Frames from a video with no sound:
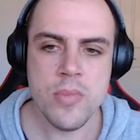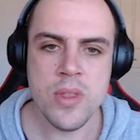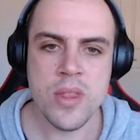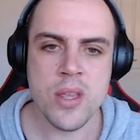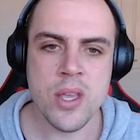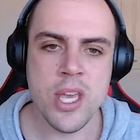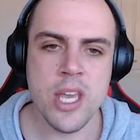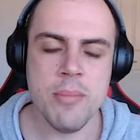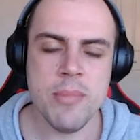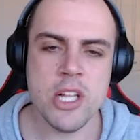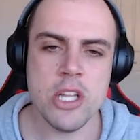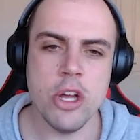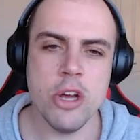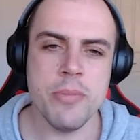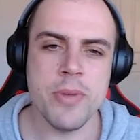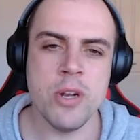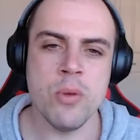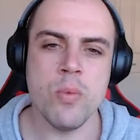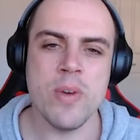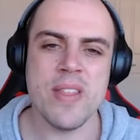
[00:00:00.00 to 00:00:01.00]

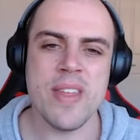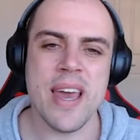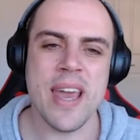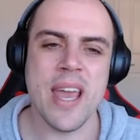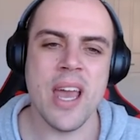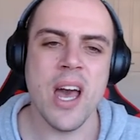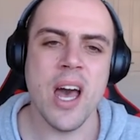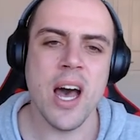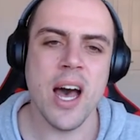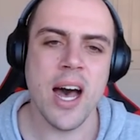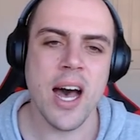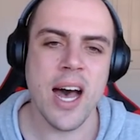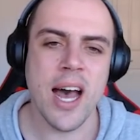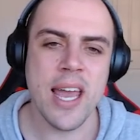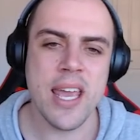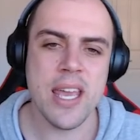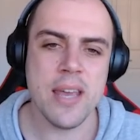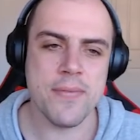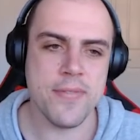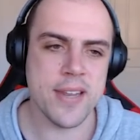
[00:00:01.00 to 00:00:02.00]
hemoglobin with a
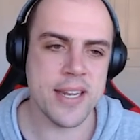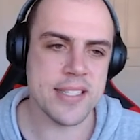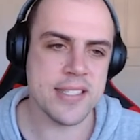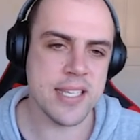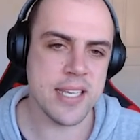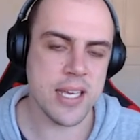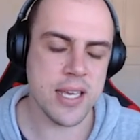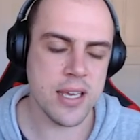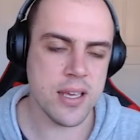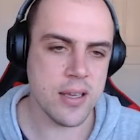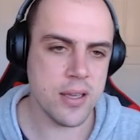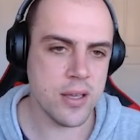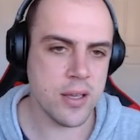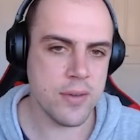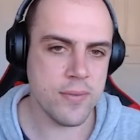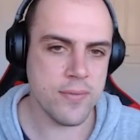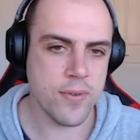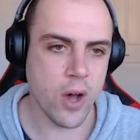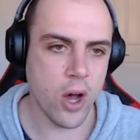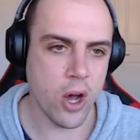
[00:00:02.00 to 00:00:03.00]
high affinity
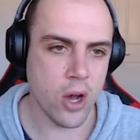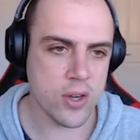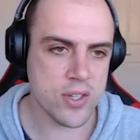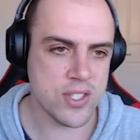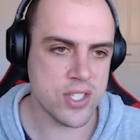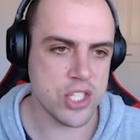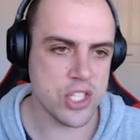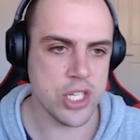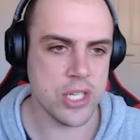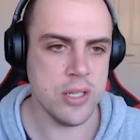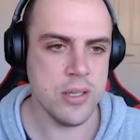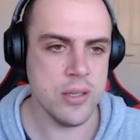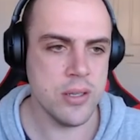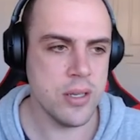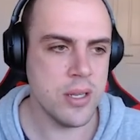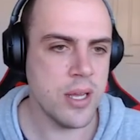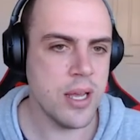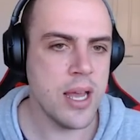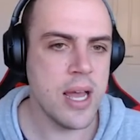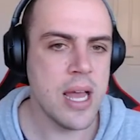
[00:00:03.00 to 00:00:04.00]
for oxygen
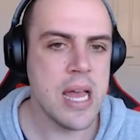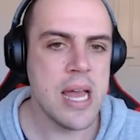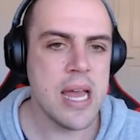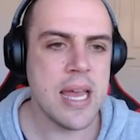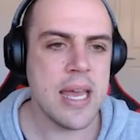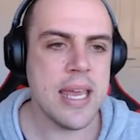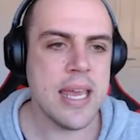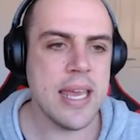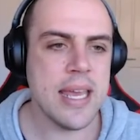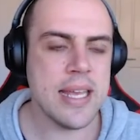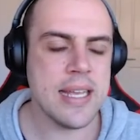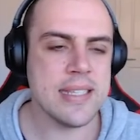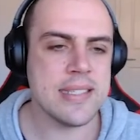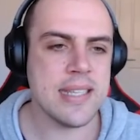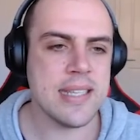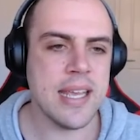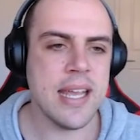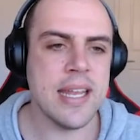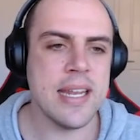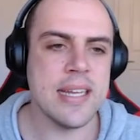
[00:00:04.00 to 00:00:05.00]
is in